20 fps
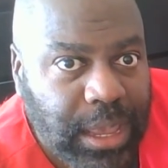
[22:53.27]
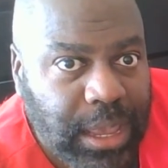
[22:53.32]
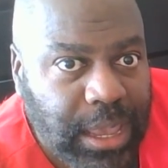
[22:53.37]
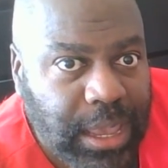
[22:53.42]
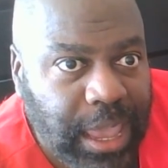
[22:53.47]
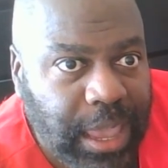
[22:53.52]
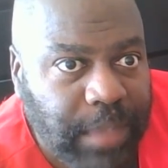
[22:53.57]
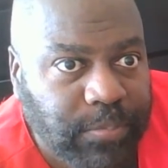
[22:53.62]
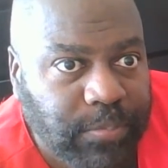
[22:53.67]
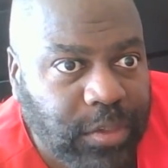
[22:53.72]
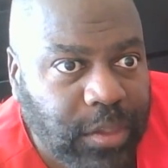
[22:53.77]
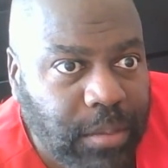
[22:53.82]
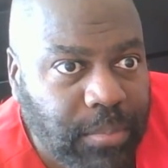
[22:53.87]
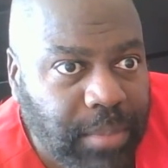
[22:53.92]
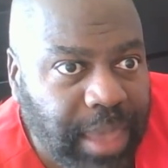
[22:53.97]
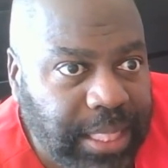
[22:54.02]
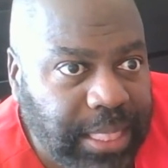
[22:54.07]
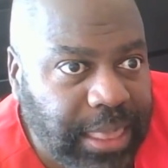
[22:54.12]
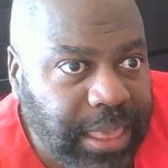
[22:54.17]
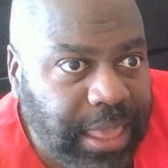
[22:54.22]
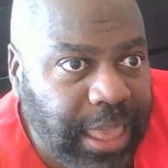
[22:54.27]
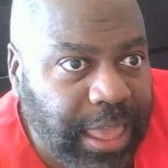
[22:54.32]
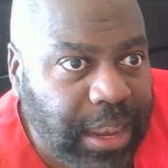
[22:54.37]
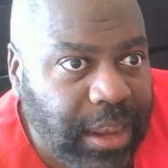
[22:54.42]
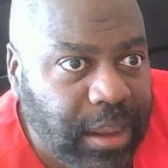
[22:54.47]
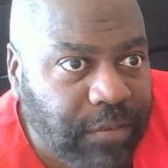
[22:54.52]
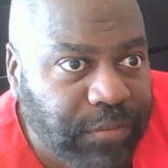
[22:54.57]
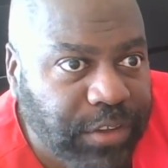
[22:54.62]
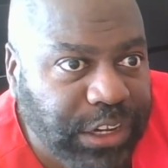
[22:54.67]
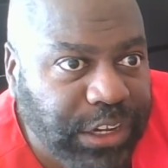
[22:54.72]
Keeps him at the
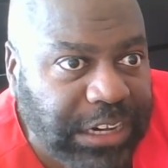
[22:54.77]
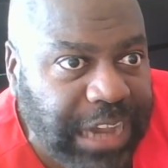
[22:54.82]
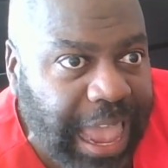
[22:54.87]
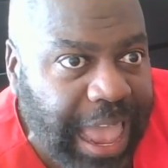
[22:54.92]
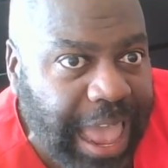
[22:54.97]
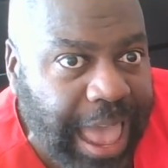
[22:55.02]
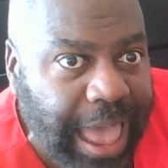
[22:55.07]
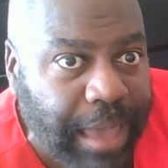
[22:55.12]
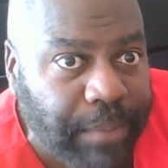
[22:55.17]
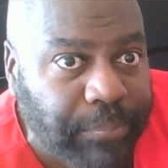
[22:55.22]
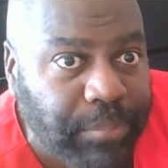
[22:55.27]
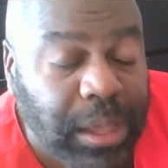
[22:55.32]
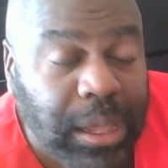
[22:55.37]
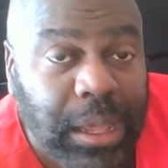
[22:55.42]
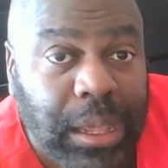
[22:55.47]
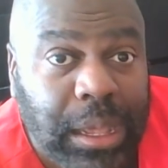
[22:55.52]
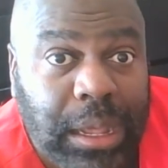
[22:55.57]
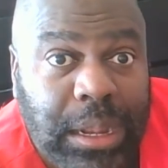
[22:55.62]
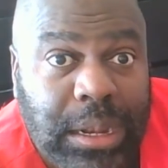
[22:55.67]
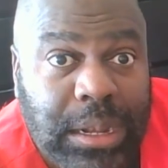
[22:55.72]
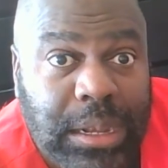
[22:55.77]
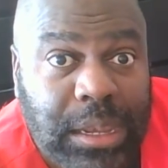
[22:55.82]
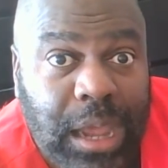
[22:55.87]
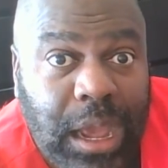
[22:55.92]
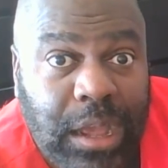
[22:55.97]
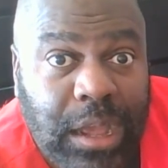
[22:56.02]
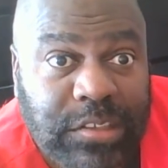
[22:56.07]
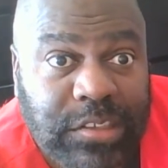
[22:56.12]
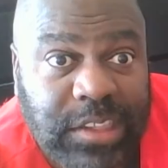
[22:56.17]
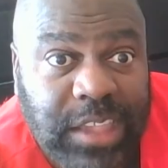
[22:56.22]
end of a jab.
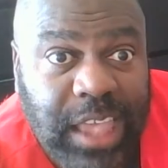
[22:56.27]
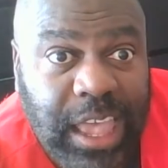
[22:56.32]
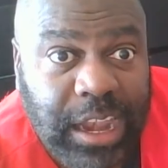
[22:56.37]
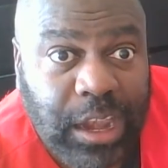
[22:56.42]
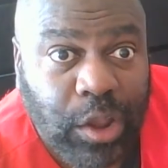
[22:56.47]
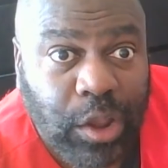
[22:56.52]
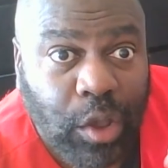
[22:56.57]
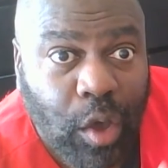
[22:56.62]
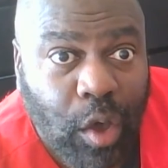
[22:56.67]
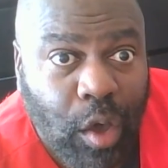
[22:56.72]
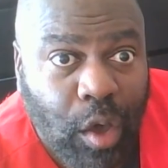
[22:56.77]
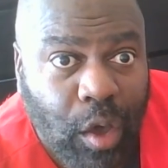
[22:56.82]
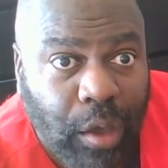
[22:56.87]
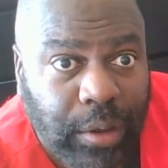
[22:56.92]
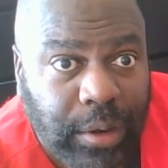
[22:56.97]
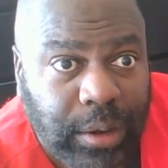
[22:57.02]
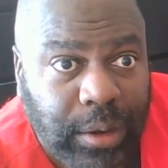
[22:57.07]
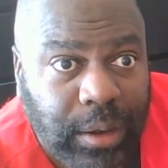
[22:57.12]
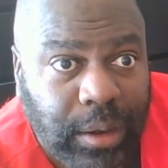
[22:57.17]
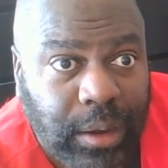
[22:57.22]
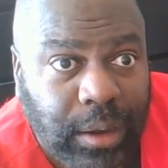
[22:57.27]
Does get caught.